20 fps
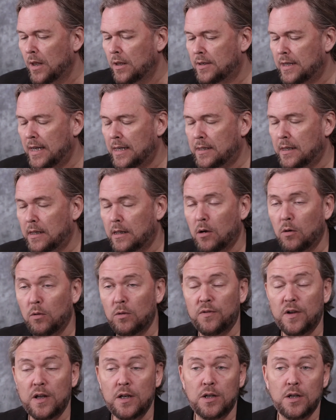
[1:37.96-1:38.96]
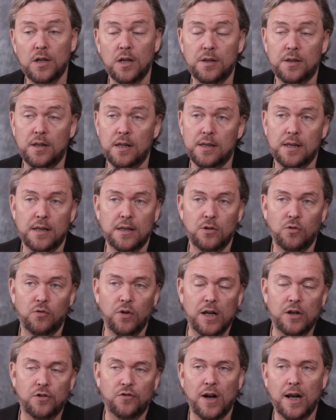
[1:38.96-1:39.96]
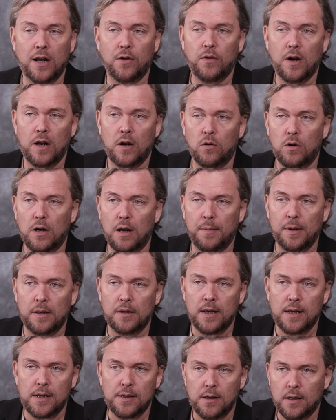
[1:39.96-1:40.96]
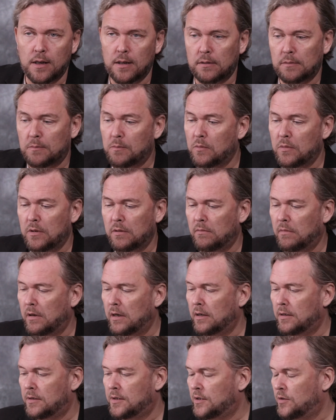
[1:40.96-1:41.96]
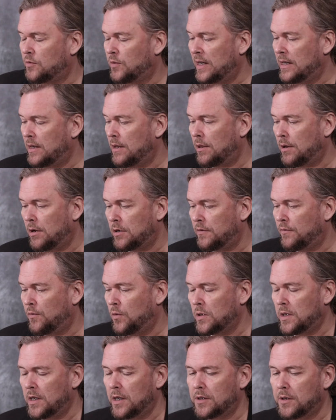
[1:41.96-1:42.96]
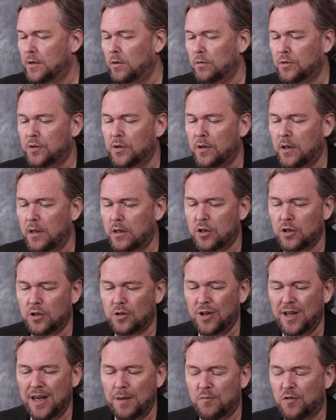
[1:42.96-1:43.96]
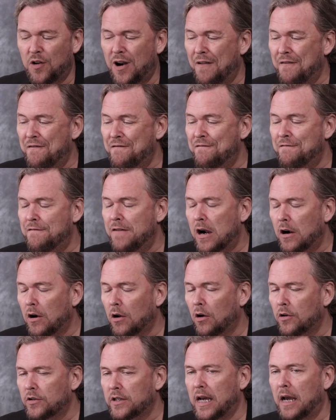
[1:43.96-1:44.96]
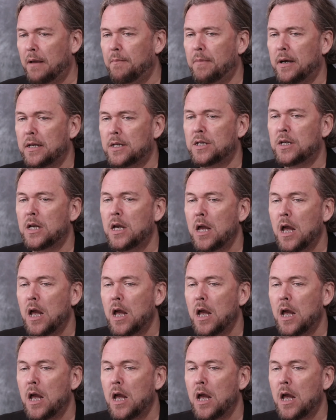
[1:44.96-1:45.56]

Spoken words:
tasting the old vintages, this has a great track record. I've been tasting it when it's 20, 30, 40 years old, so this should keep for a very long time. But